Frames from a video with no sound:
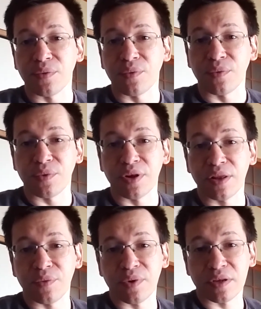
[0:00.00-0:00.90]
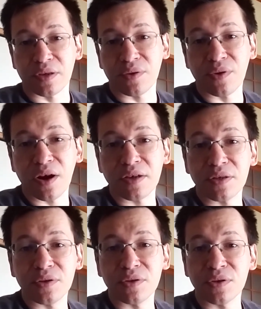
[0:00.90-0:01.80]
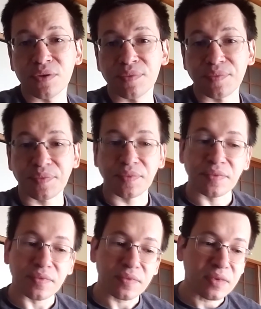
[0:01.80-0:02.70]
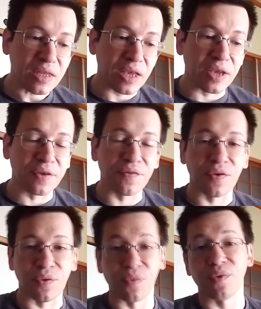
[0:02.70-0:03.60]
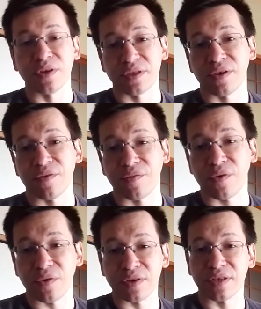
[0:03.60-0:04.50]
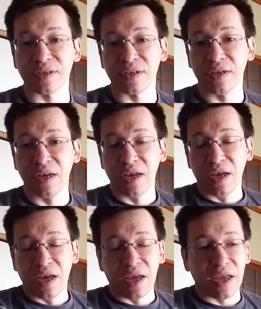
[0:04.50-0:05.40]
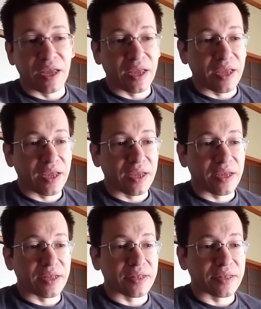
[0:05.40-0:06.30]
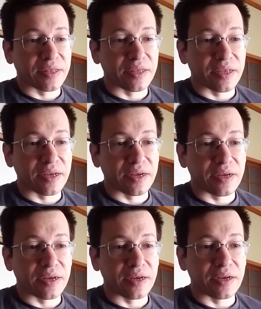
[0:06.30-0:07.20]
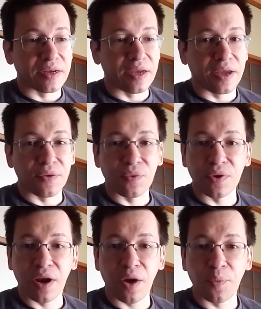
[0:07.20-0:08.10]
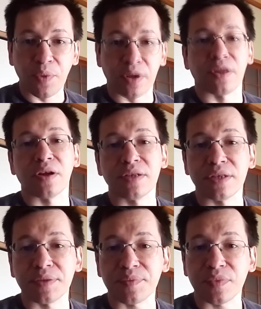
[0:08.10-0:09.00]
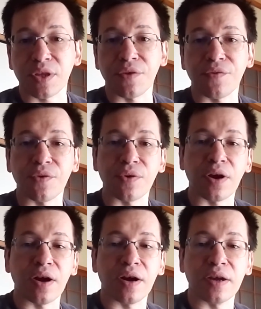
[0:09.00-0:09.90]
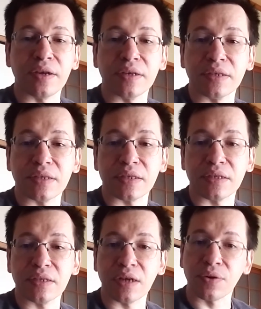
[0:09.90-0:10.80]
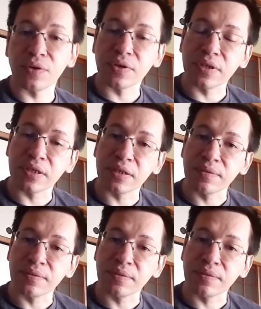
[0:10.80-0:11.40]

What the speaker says: really want you guys to do if you want, of course. And it would help me a lot if you guys downloaded